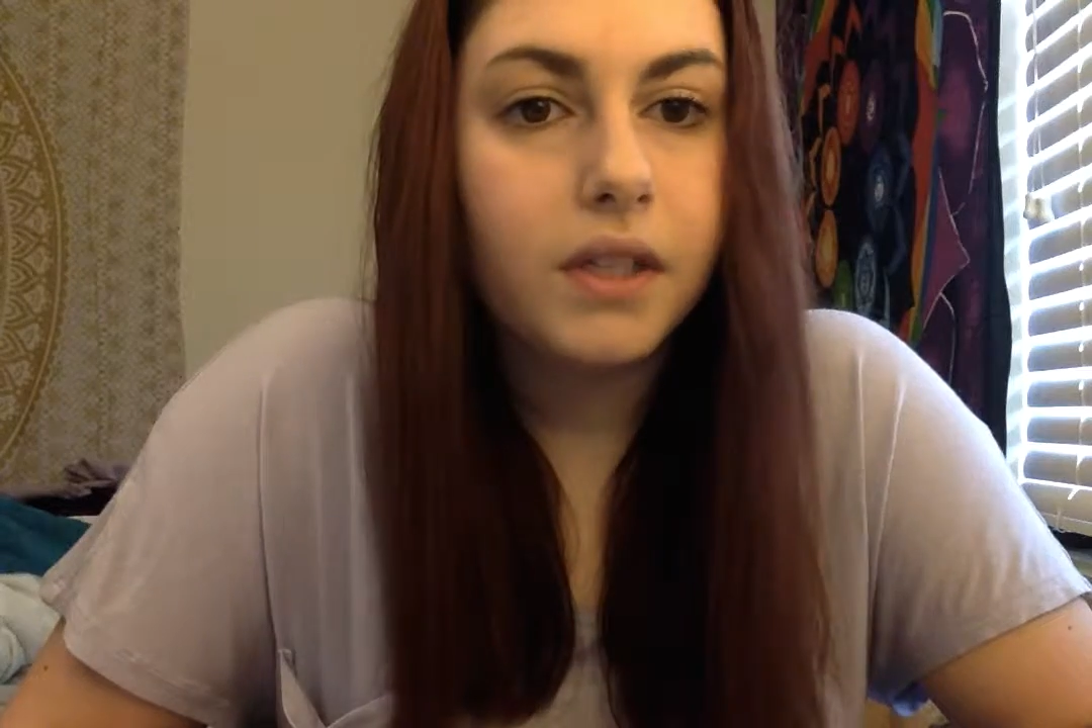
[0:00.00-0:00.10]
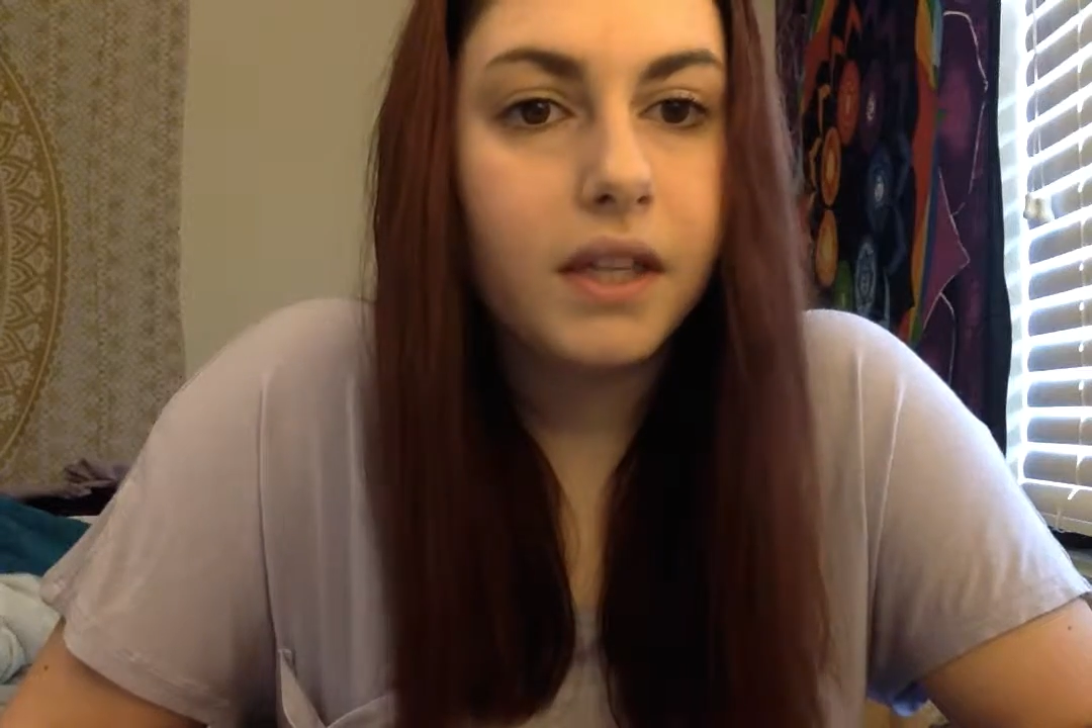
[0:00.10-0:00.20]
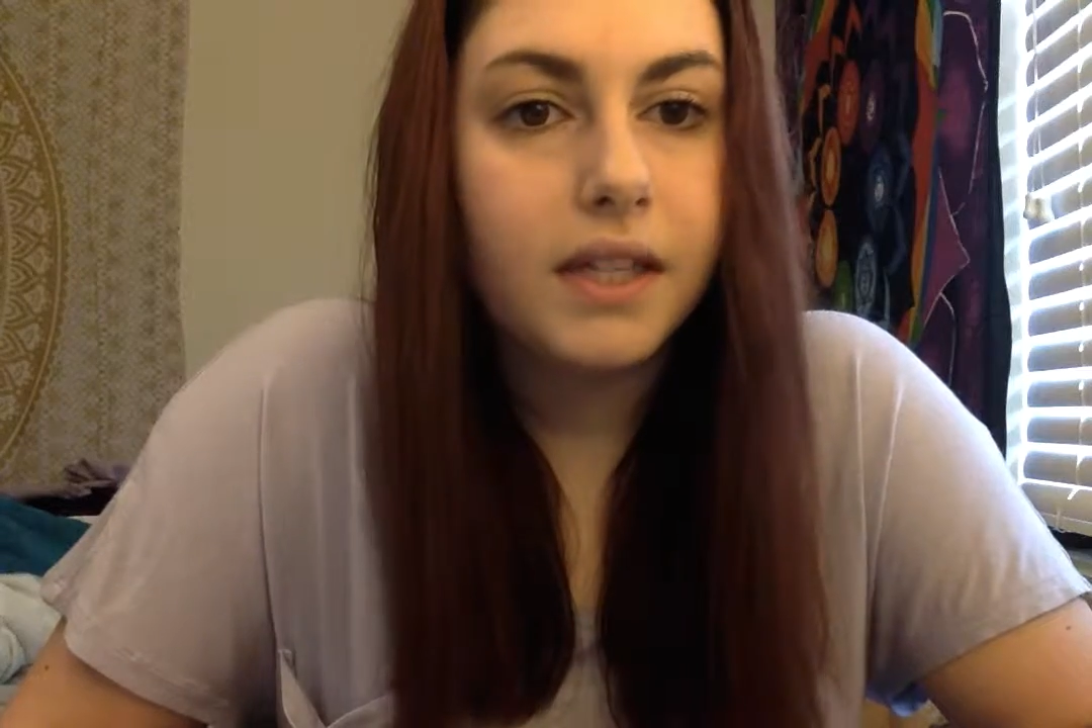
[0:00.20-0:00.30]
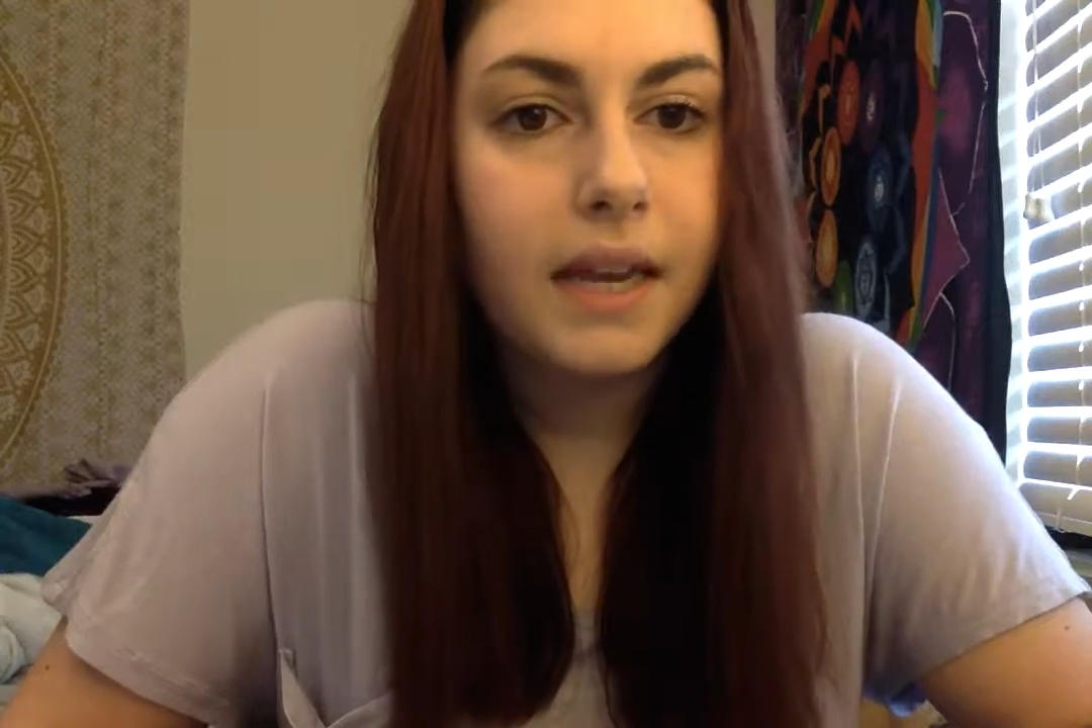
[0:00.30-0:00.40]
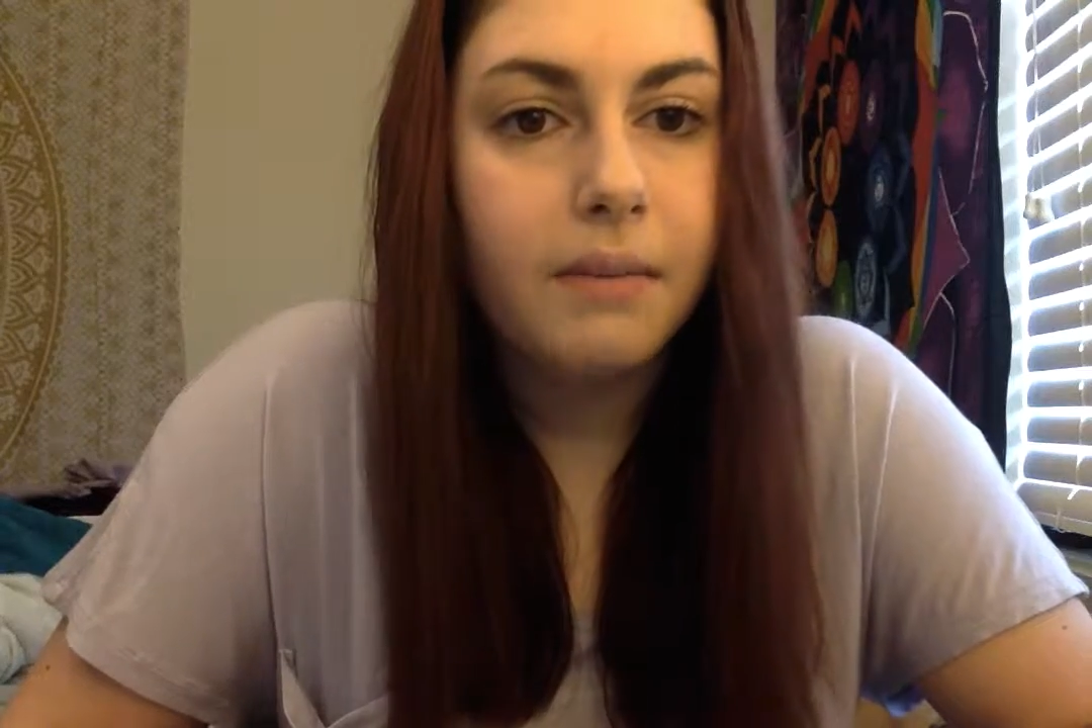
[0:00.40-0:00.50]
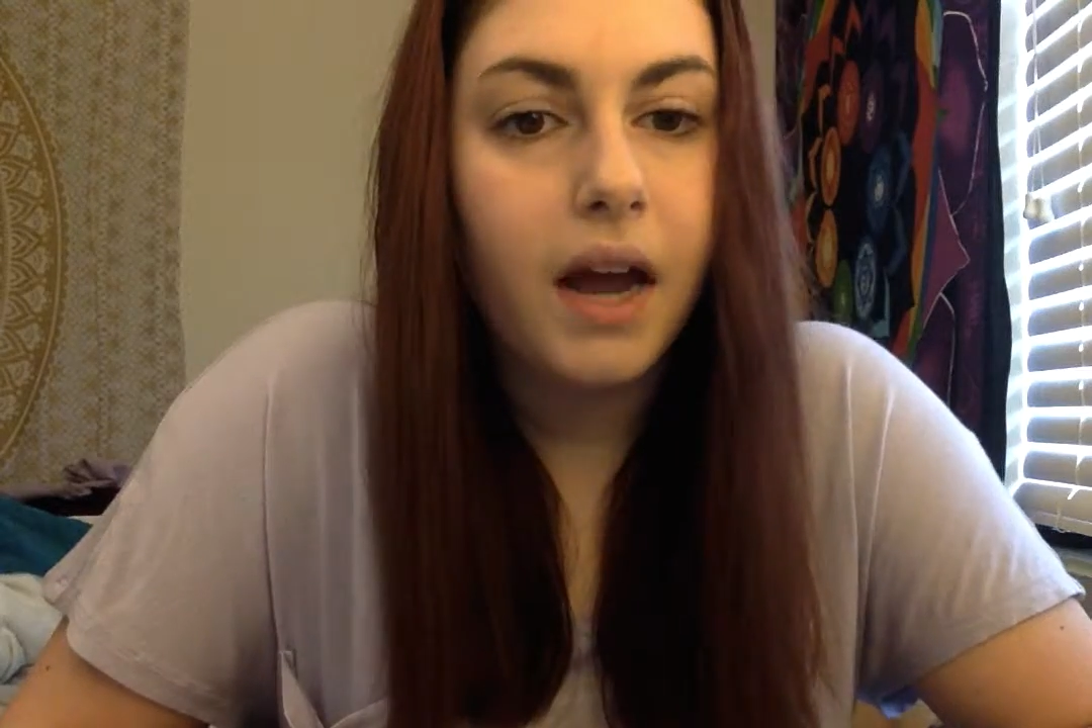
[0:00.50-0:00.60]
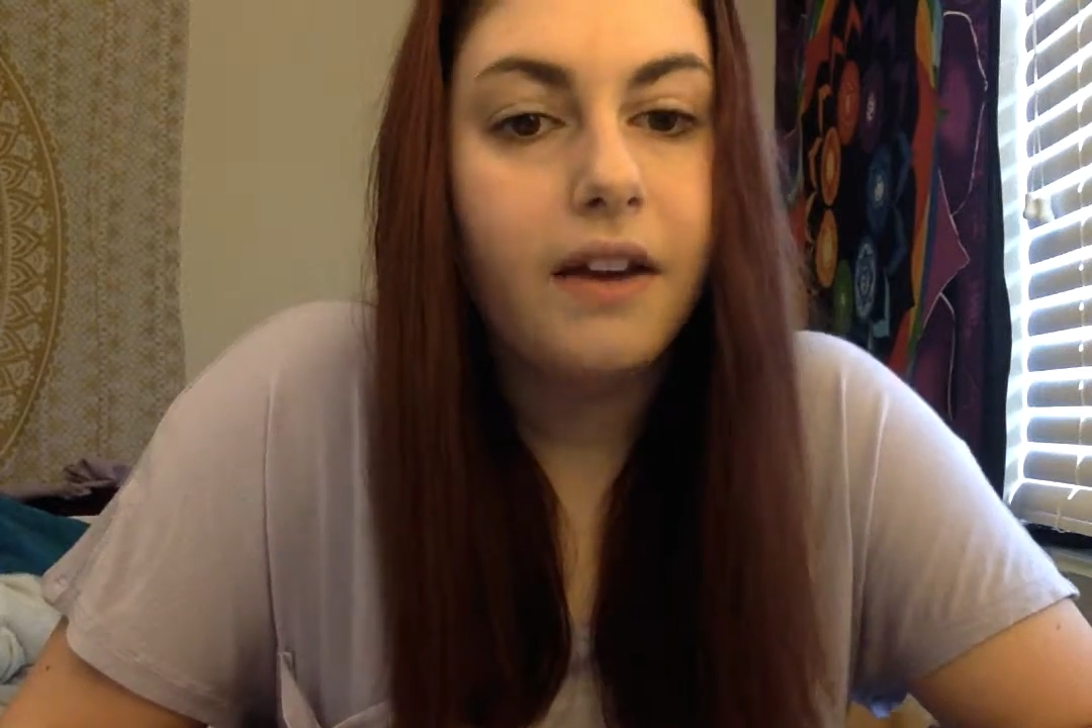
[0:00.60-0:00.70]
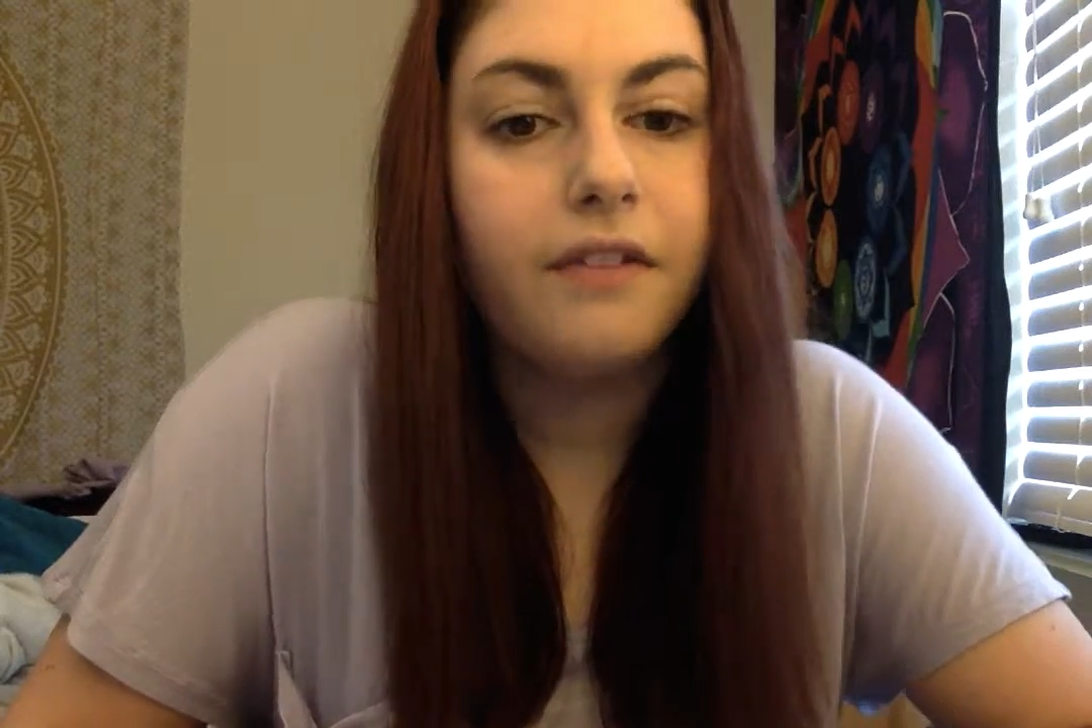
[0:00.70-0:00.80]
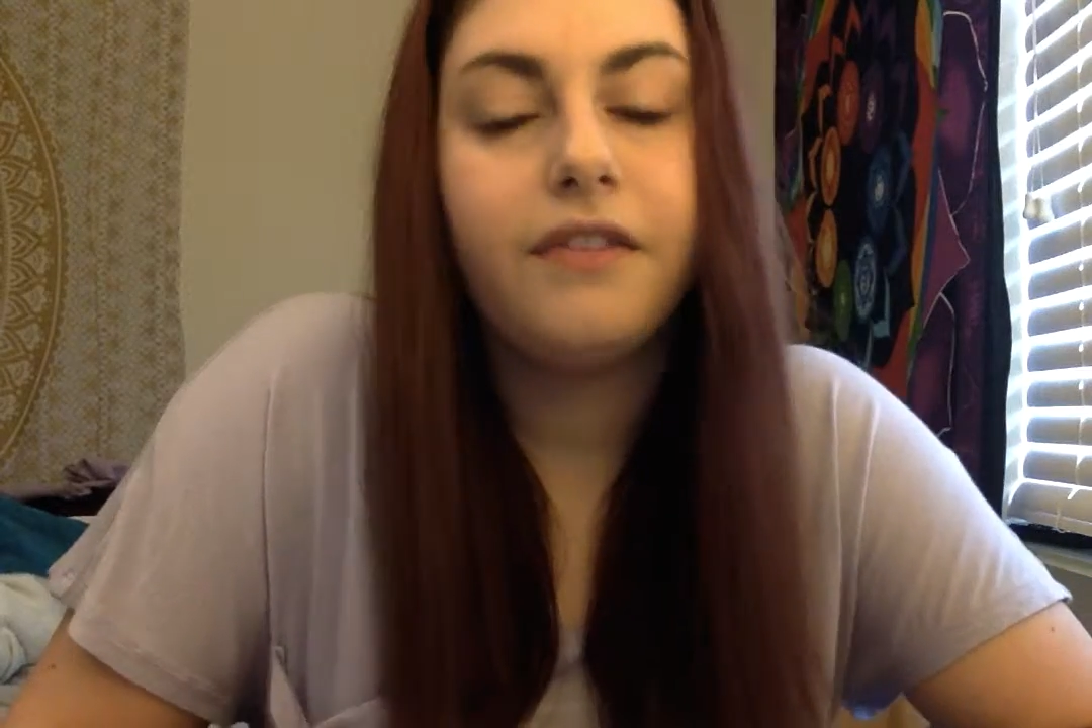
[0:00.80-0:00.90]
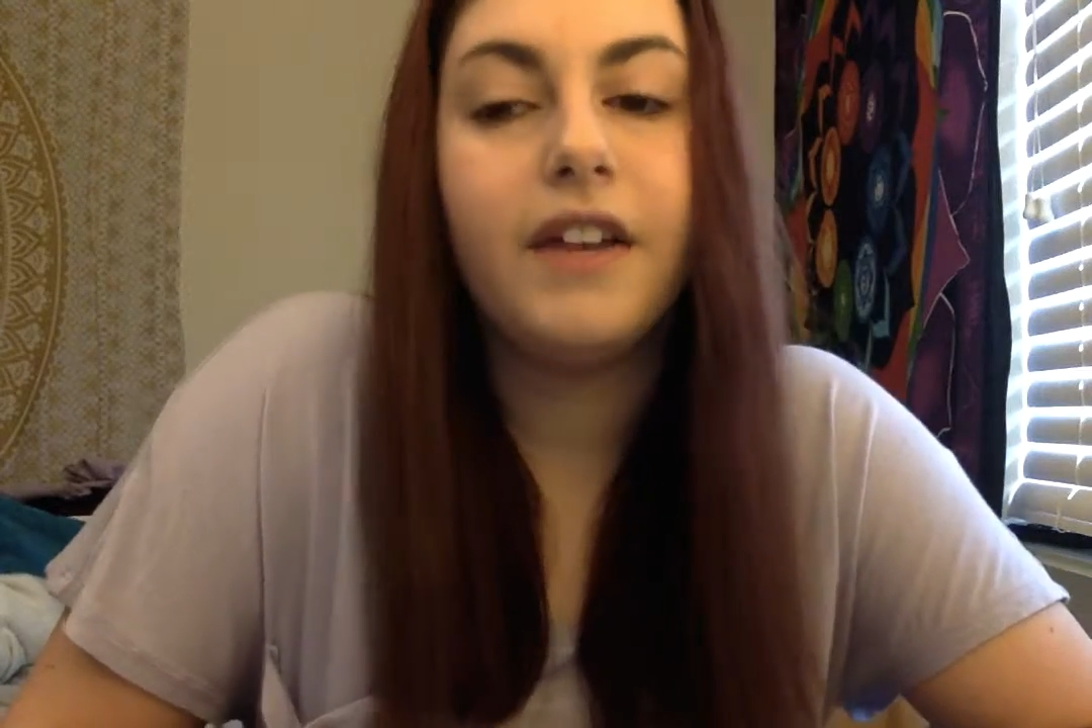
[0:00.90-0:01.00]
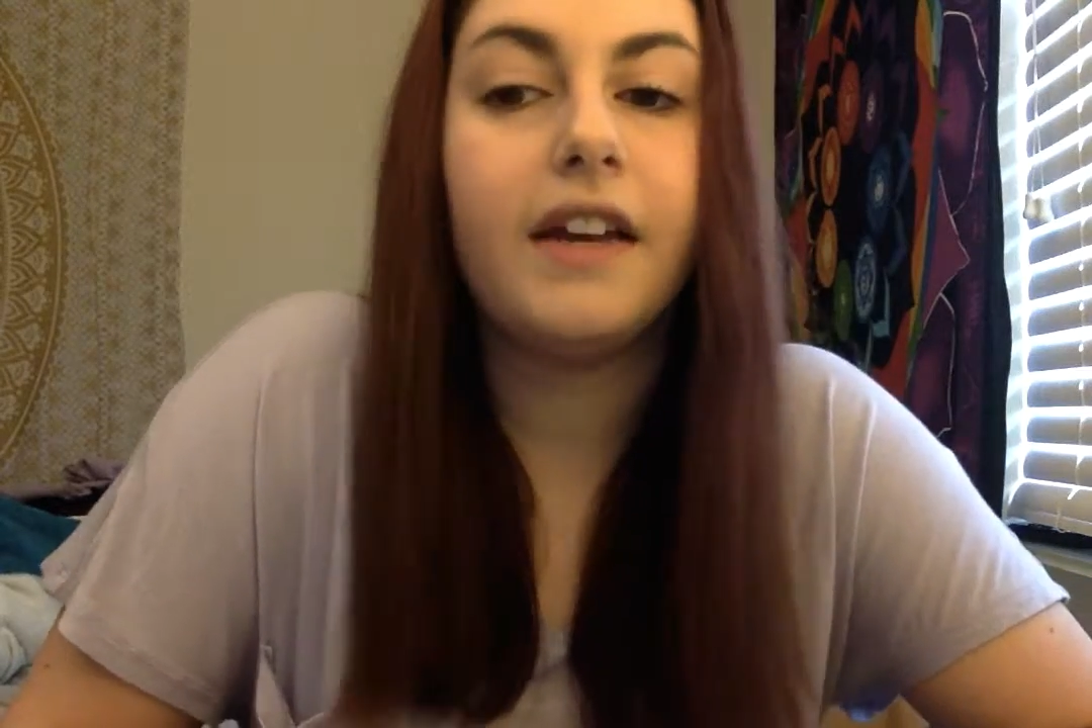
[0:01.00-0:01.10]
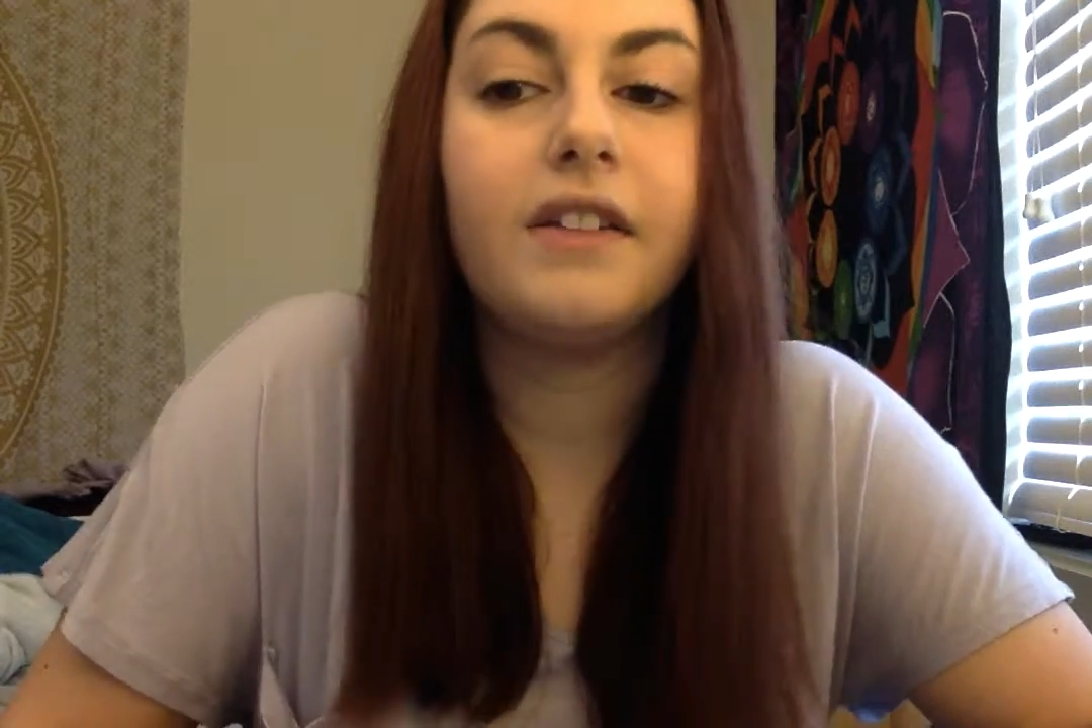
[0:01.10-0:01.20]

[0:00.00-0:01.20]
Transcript: same kind of things.